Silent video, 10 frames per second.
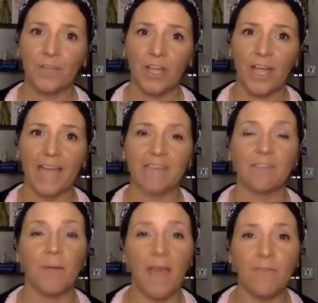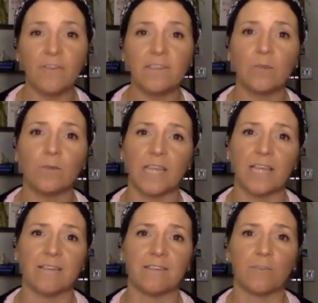Okay, so every single
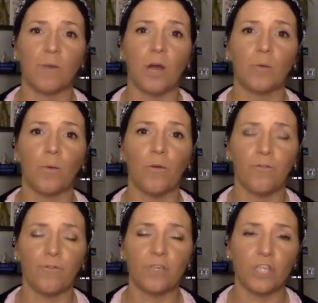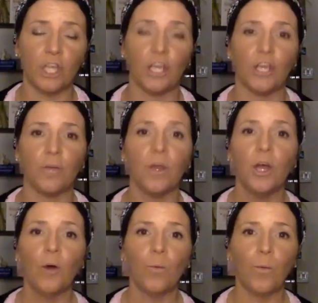day since World War II,
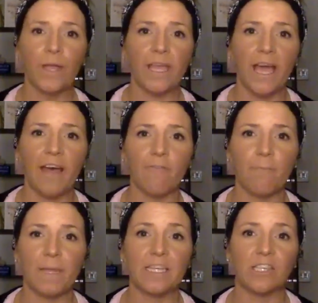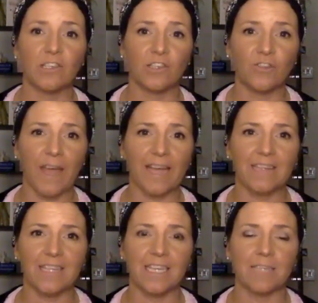we have been
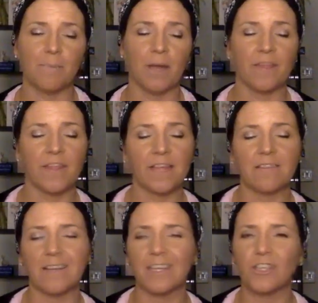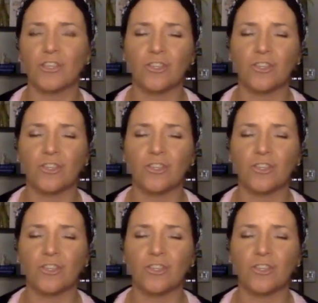distracted by things like,